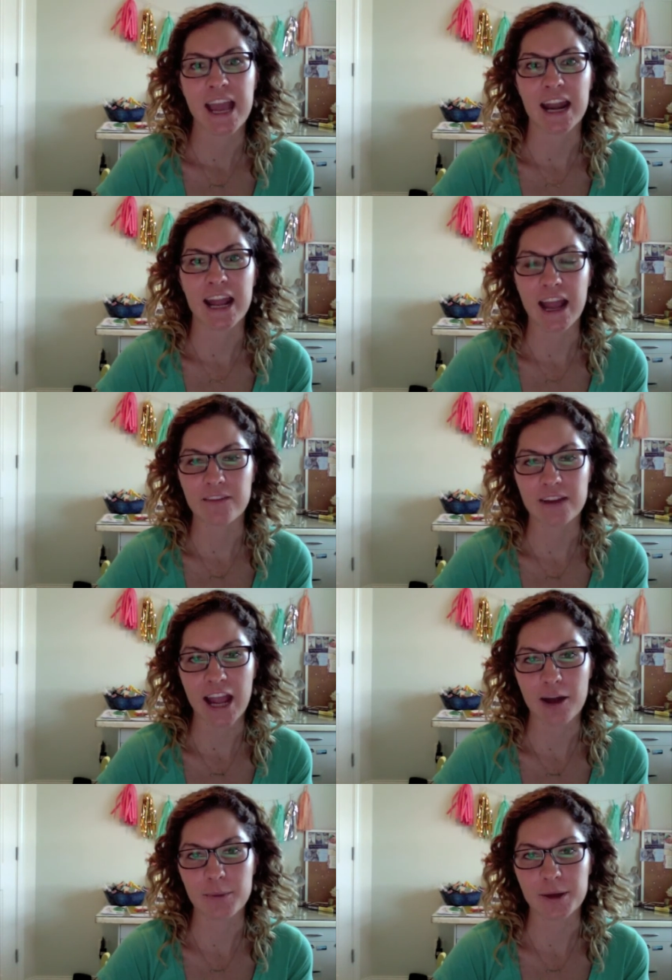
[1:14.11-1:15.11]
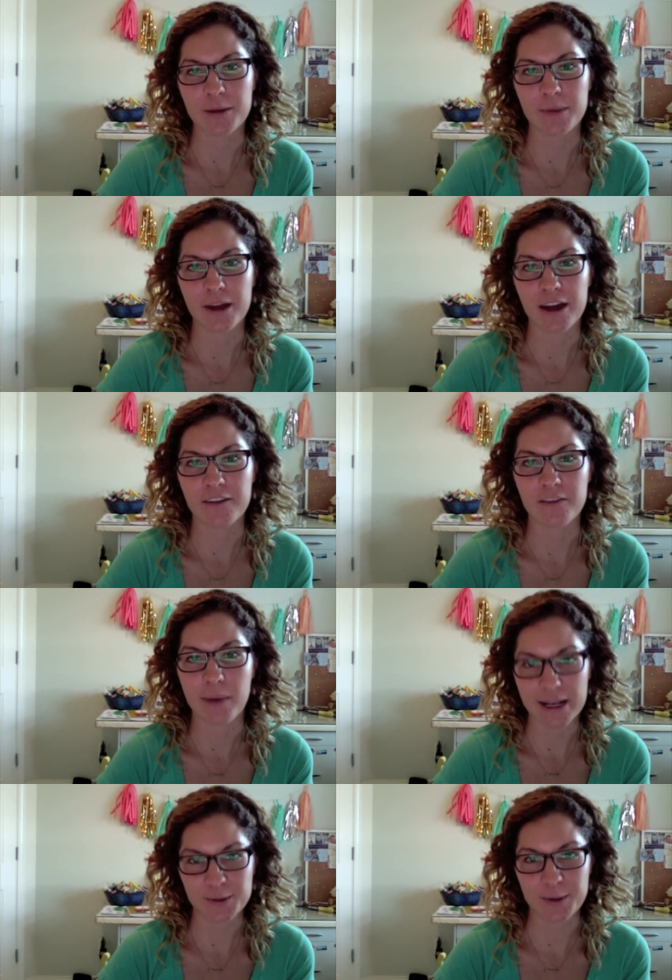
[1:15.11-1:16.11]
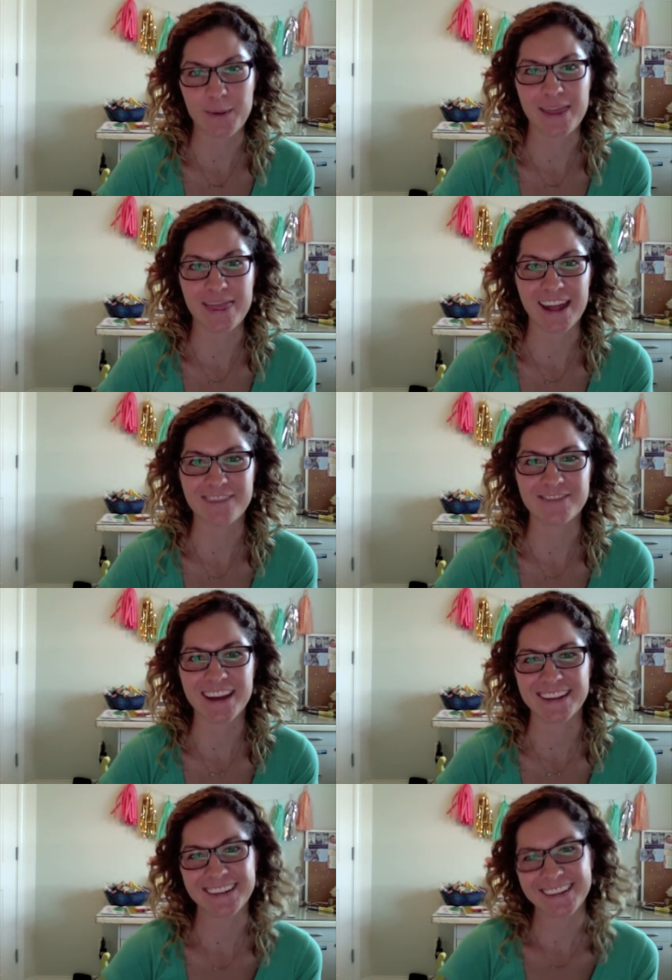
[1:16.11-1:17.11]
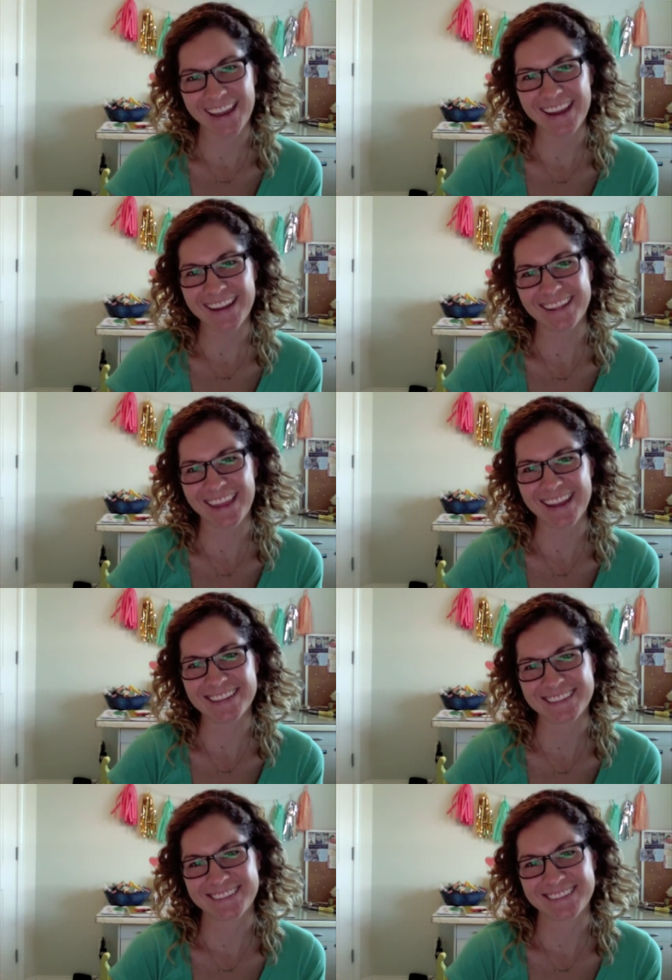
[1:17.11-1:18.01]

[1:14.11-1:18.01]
And I have an album of the past women that I've done. Okay, thanks.